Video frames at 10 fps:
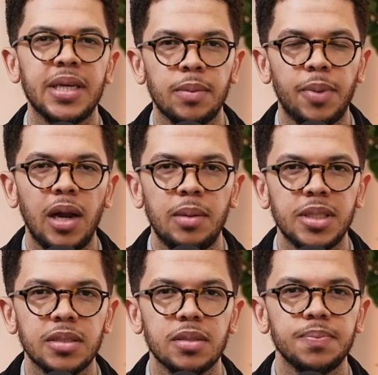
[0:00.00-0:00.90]
in
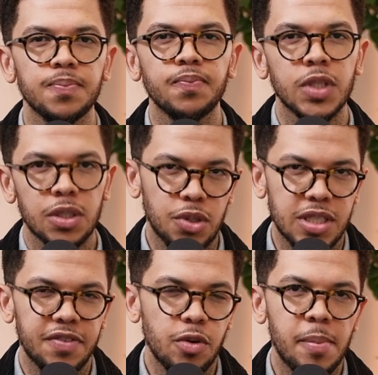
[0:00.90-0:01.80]
Parliament.
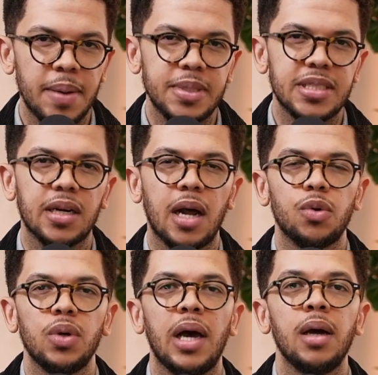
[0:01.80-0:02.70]
Nosiviwe
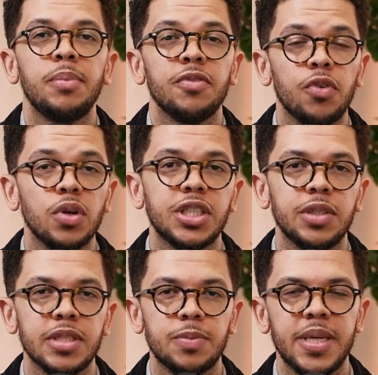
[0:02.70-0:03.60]
Mapisa-Nqakula, before she
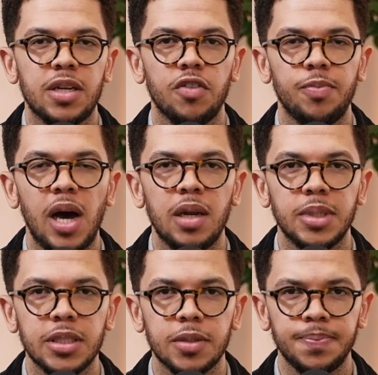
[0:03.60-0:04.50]
was Speaker of
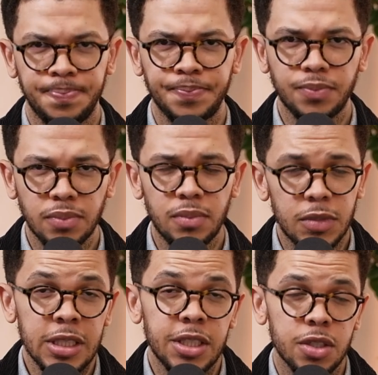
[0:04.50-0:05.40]
Parliament,
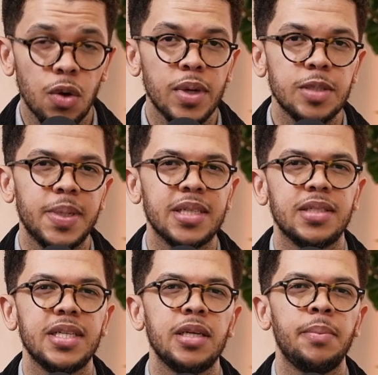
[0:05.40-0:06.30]
she's always been a
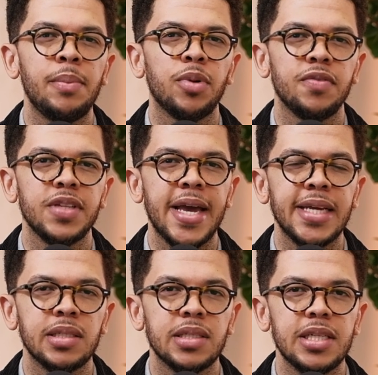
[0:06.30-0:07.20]
senior member of the
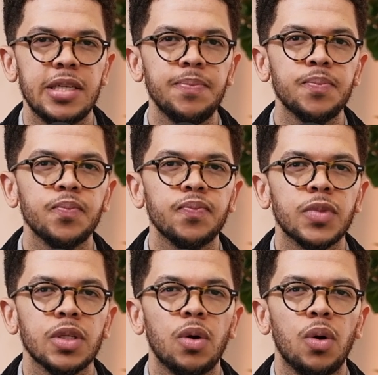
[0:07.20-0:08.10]
ANC,
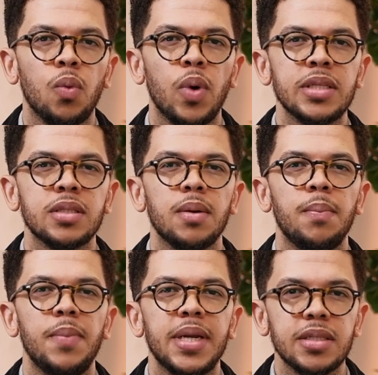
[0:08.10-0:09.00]
was
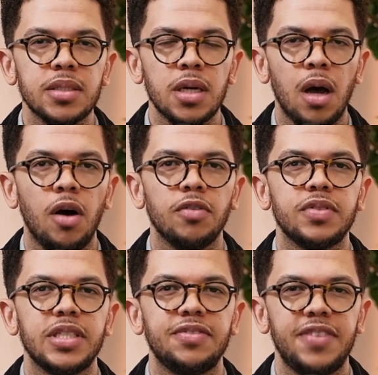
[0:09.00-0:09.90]
Minister of
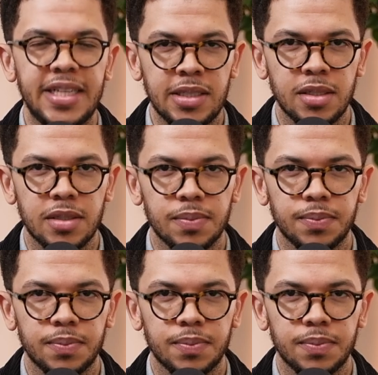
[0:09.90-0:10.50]
Defence